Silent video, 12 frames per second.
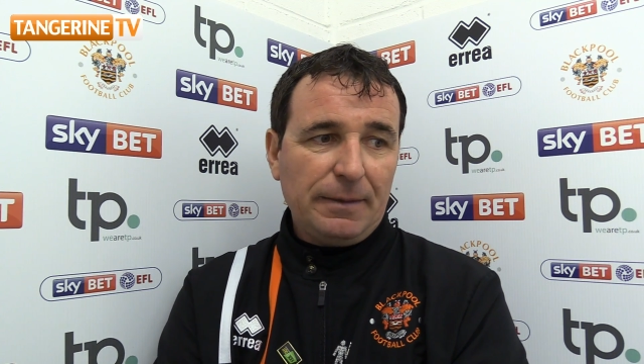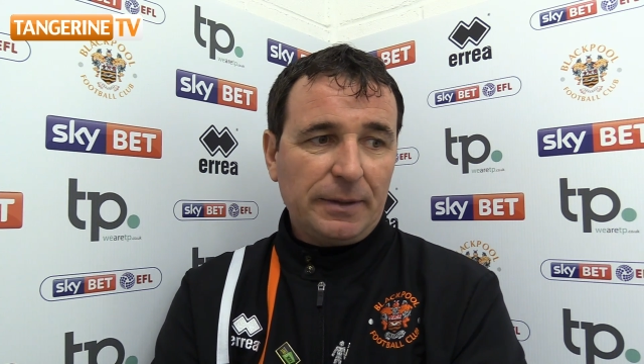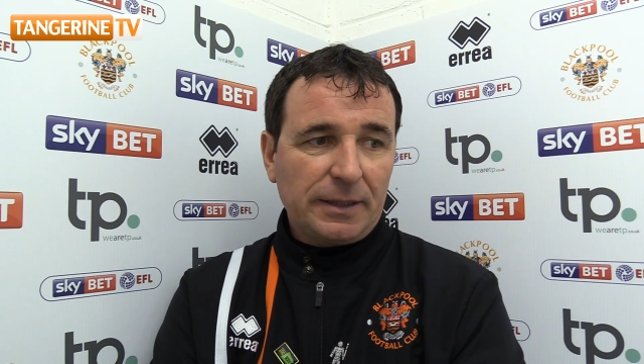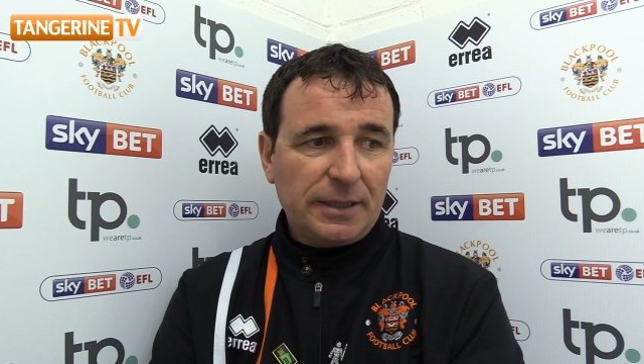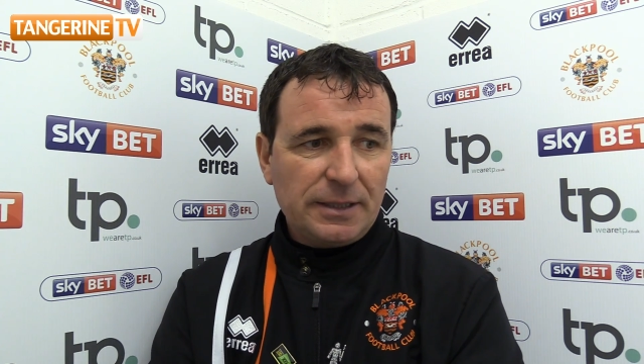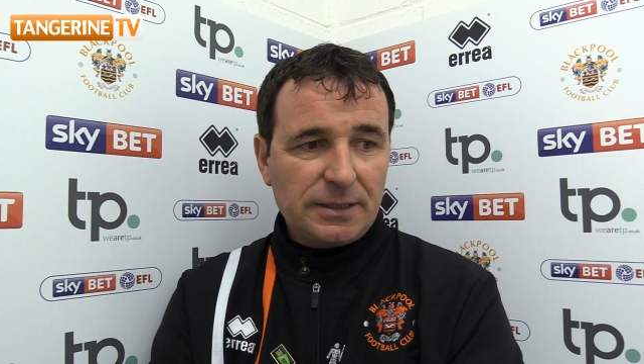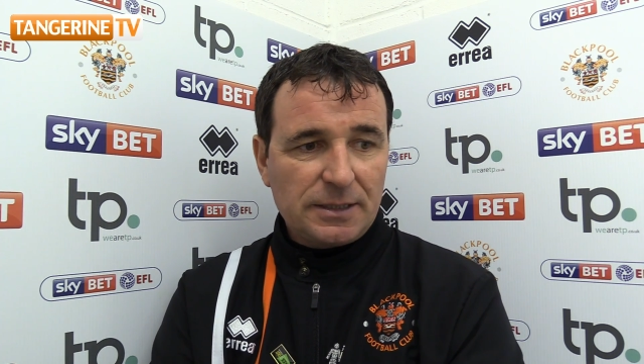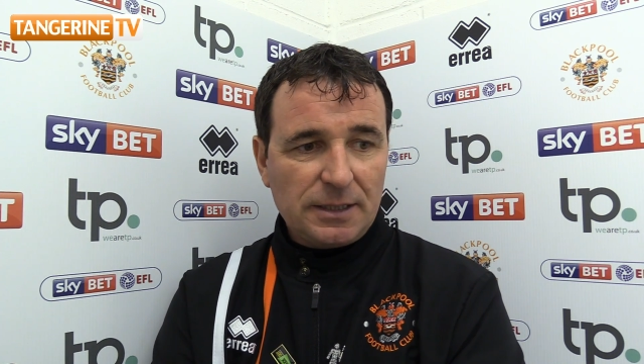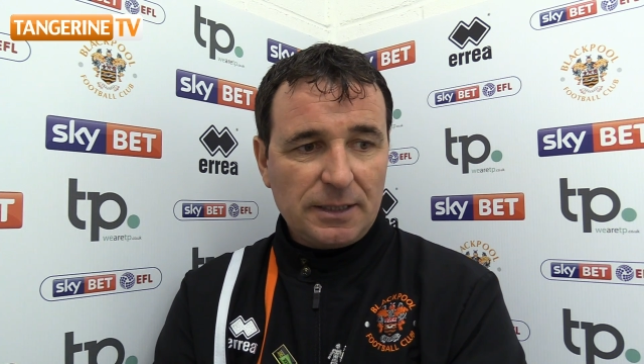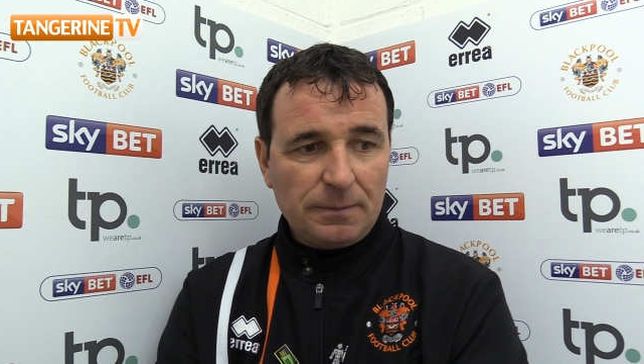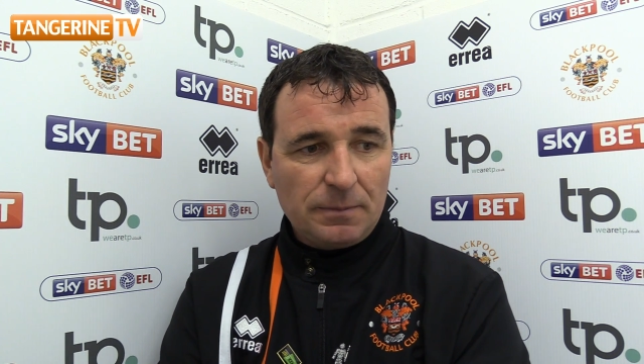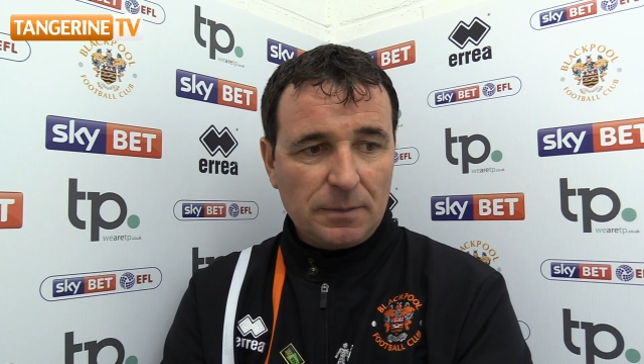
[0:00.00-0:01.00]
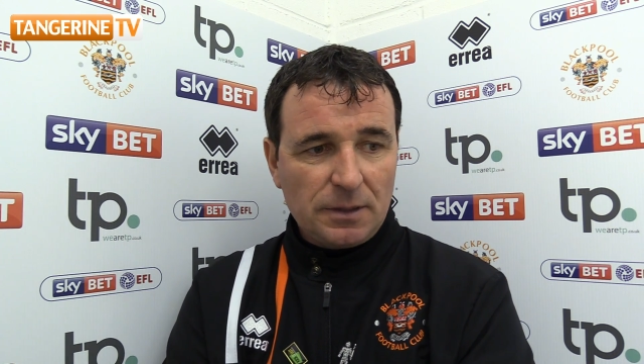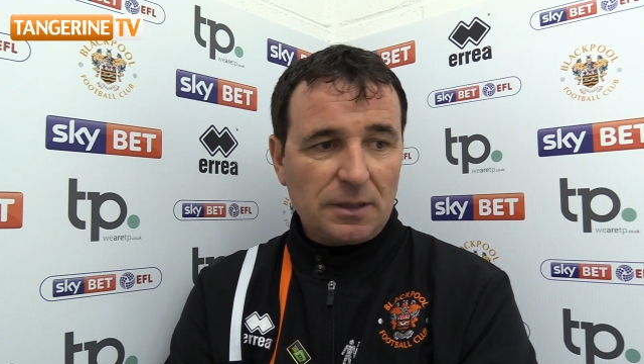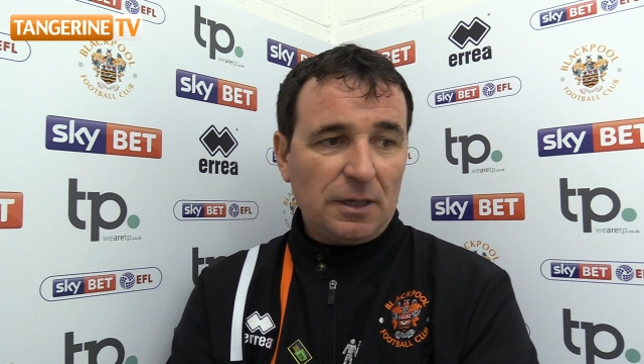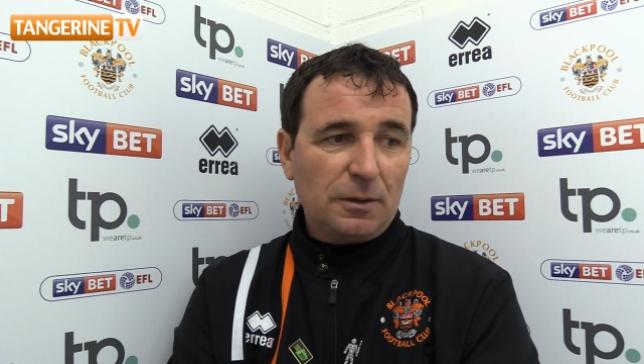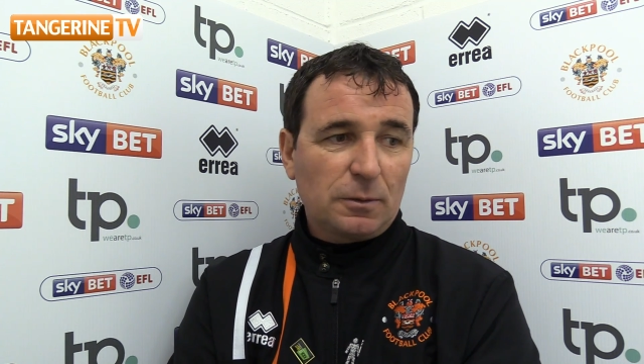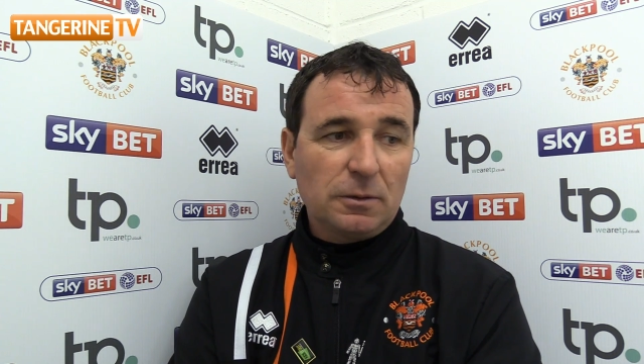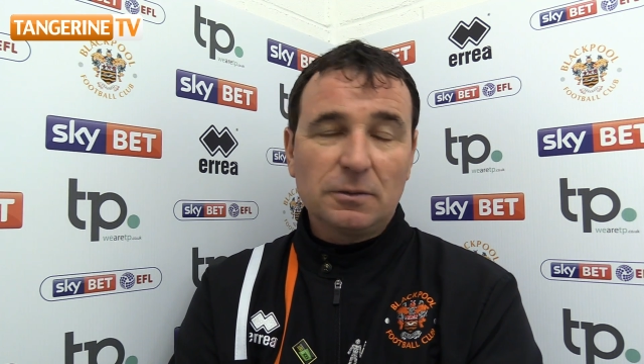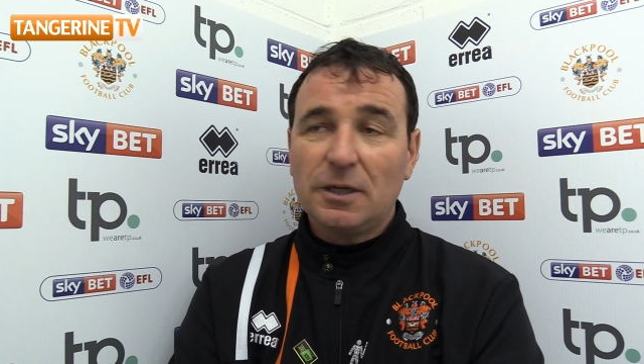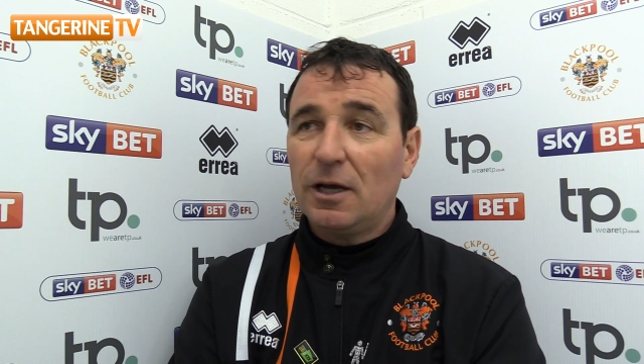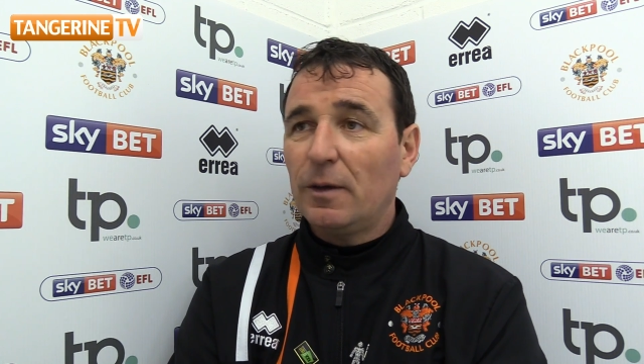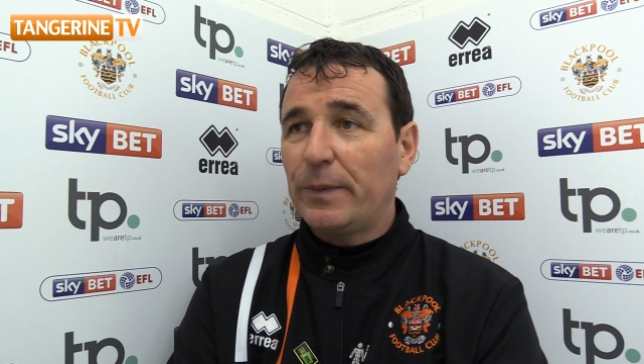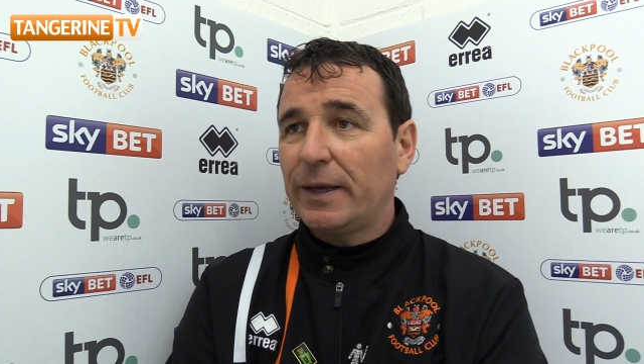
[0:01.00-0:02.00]
because it's a local
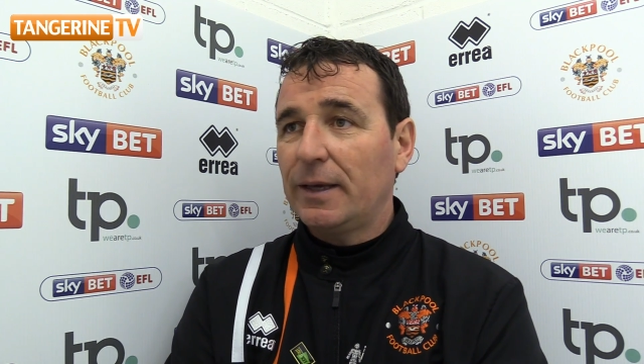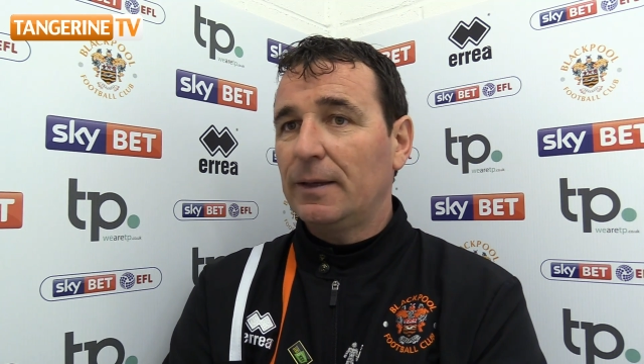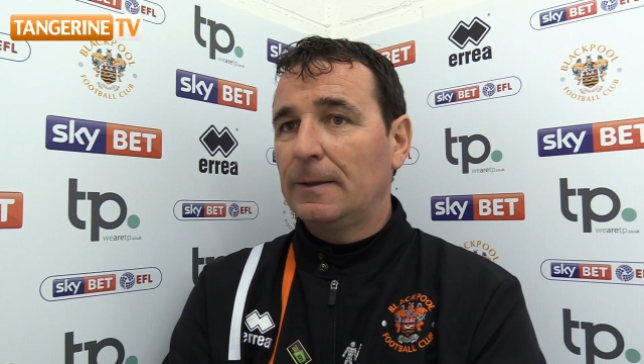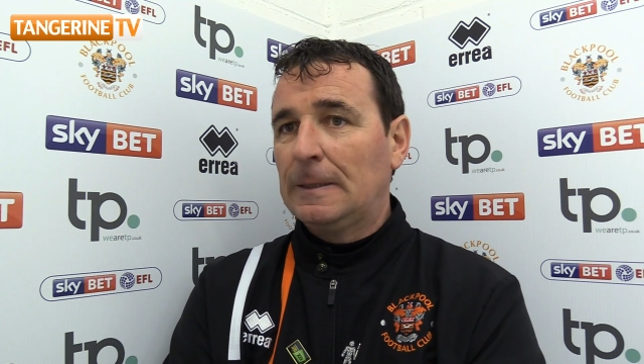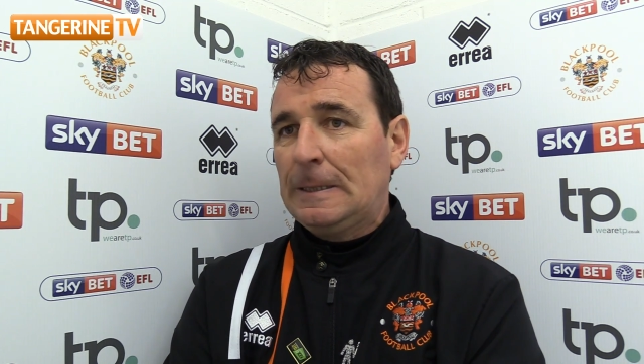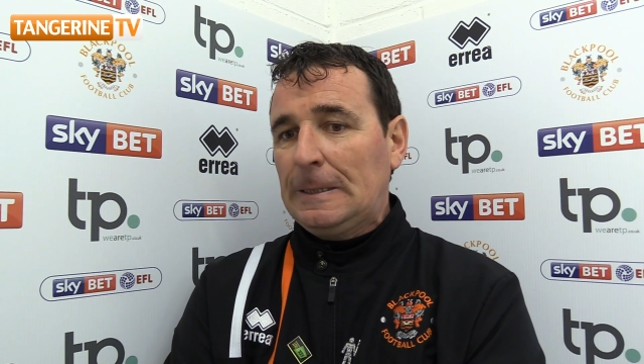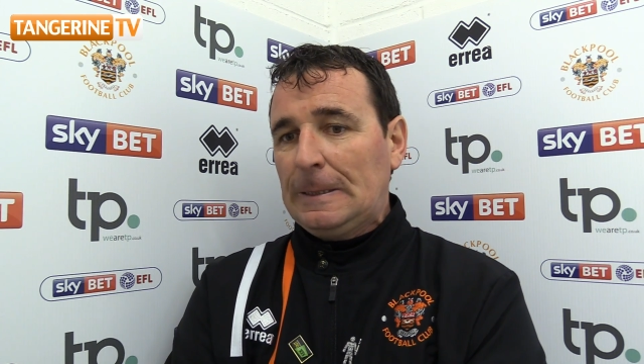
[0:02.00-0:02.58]
derby, and